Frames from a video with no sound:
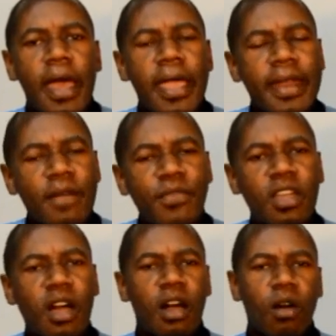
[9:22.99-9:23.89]
In
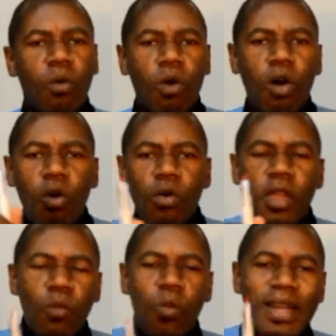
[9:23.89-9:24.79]
Africa,
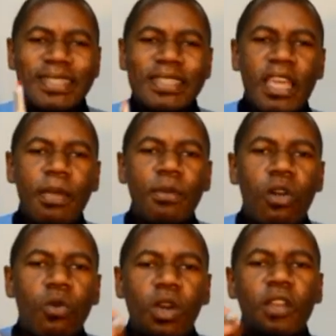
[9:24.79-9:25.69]
only one
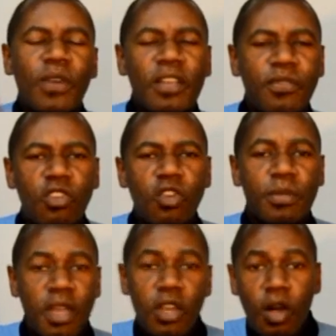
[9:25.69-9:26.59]
team qualified for the
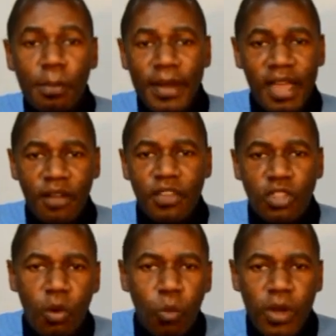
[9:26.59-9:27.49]
group. There are no
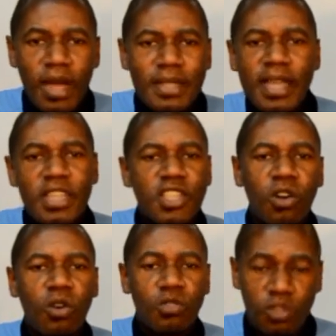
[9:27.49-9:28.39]
playoffs. The winner takes it all.